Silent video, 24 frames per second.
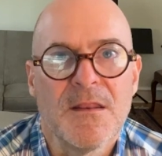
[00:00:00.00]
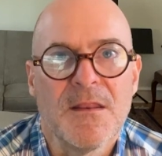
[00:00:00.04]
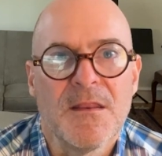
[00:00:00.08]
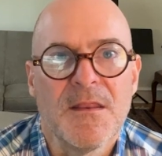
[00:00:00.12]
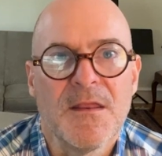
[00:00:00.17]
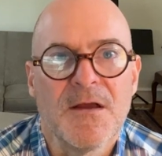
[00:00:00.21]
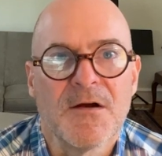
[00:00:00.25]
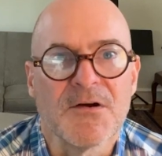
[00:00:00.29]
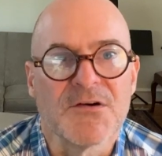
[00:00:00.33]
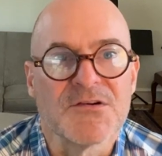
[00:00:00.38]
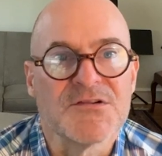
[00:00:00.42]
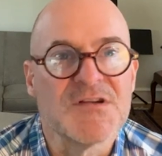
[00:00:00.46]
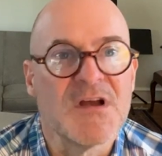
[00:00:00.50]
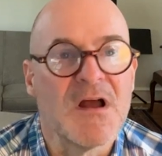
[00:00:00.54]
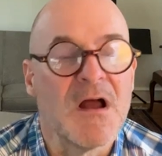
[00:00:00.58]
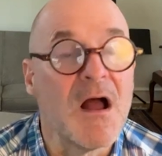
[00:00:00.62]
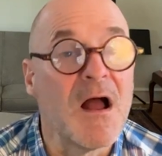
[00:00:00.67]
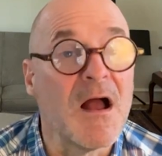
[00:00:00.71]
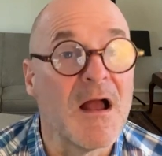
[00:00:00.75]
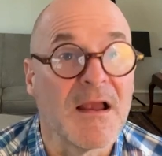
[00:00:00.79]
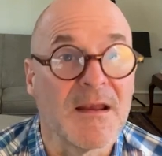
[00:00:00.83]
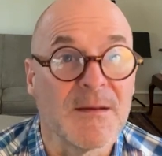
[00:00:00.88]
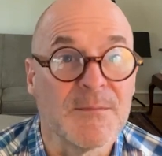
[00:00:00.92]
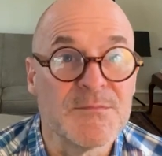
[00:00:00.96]
there are
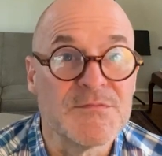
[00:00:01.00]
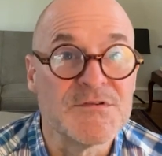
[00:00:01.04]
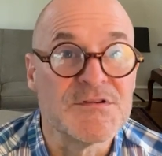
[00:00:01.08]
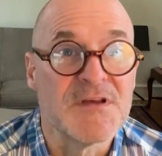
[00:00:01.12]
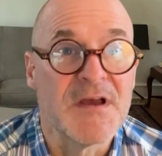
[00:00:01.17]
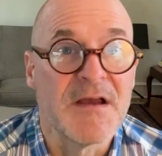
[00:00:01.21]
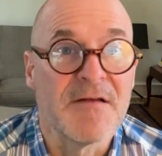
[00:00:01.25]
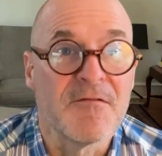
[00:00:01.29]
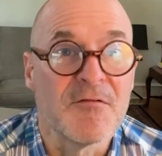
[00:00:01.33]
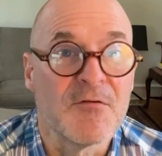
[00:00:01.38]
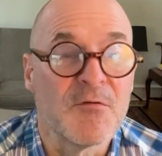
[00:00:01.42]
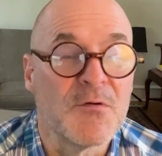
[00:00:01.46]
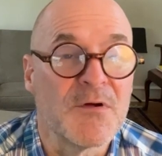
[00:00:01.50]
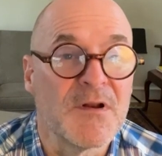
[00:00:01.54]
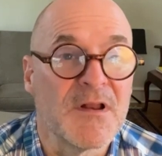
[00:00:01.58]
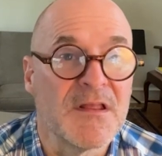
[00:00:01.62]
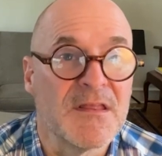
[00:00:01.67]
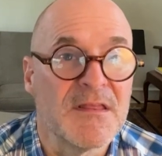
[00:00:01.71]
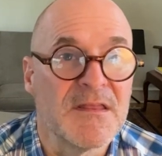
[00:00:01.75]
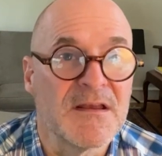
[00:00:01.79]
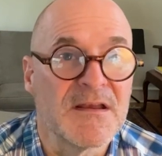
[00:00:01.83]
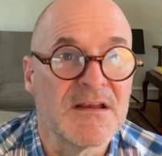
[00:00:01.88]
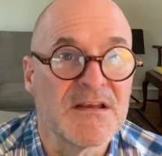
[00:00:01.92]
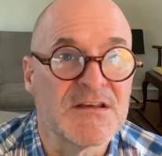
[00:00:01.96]
times everyone, I
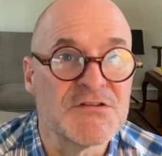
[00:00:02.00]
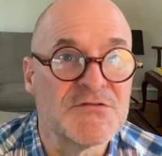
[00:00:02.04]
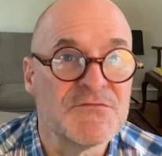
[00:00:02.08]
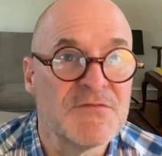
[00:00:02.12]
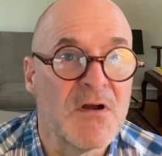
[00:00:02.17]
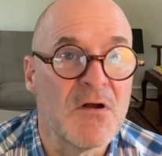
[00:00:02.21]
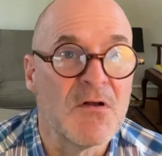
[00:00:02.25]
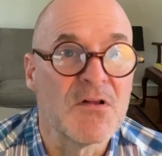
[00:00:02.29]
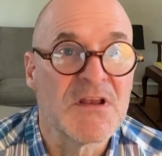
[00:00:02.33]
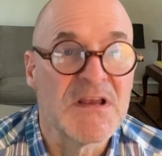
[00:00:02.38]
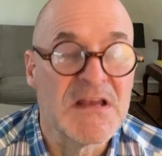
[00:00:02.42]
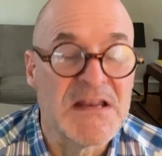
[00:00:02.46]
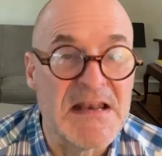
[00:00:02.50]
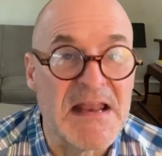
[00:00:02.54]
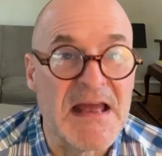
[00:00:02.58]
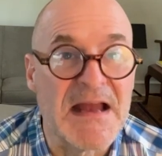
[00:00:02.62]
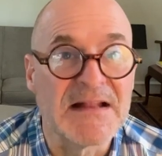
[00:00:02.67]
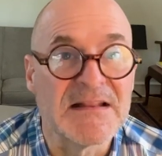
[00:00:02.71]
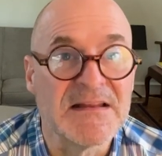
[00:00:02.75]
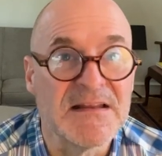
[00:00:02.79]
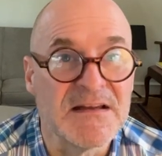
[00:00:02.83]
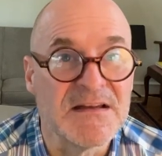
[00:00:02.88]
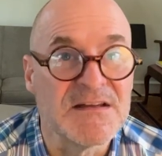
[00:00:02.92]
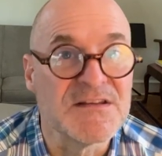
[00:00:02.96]
think, has felt
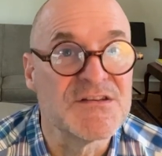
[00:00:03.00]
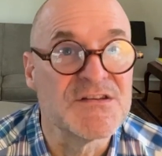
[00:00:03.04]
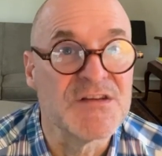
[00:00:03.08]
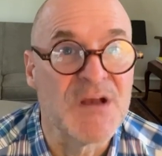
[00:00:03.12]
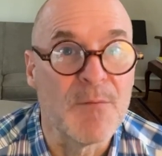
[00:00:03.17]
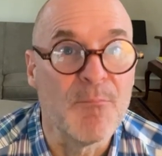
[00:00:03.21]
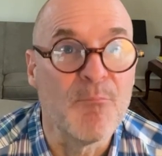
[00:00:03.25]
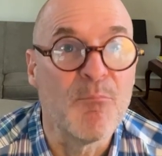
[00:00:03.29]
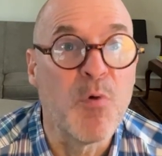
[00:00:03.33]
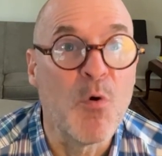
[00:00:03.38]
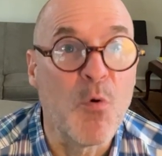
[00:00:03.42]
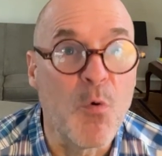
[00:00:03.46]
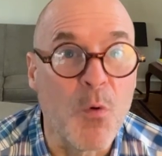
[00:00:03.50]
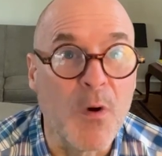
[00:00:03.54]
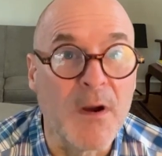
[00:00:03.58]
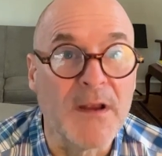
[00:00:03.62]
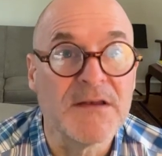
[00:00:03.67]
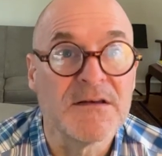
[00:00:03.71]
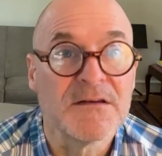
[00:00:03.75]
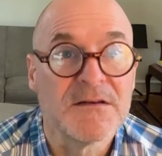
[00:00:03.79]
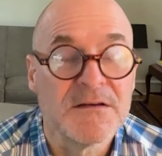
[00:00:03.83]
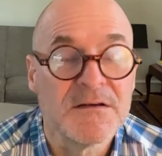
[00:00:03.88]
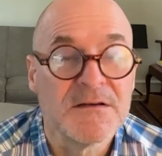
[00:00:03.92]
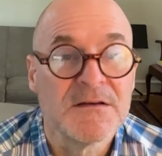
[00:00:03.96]
connected at some
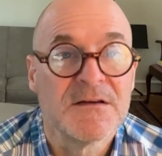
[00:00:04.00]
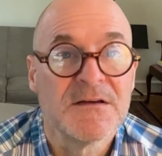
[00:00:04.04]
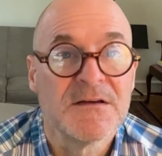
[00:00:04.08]
point.